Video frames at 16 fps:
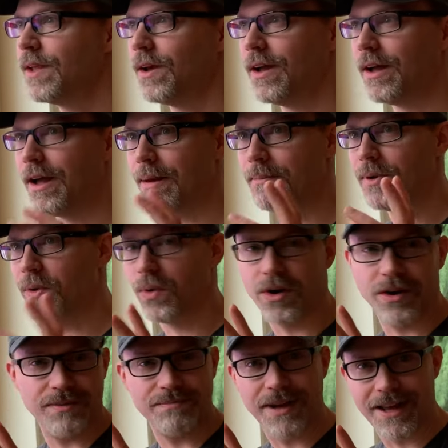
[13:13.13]
um,
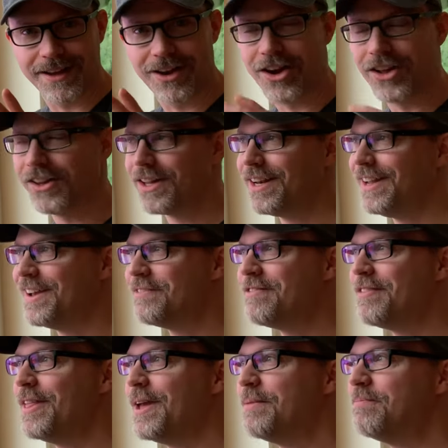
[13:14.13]
or my colony
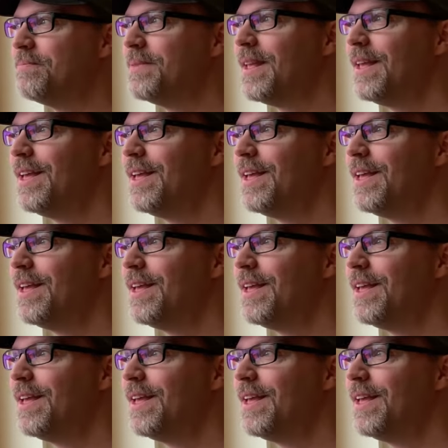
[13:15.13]
of them,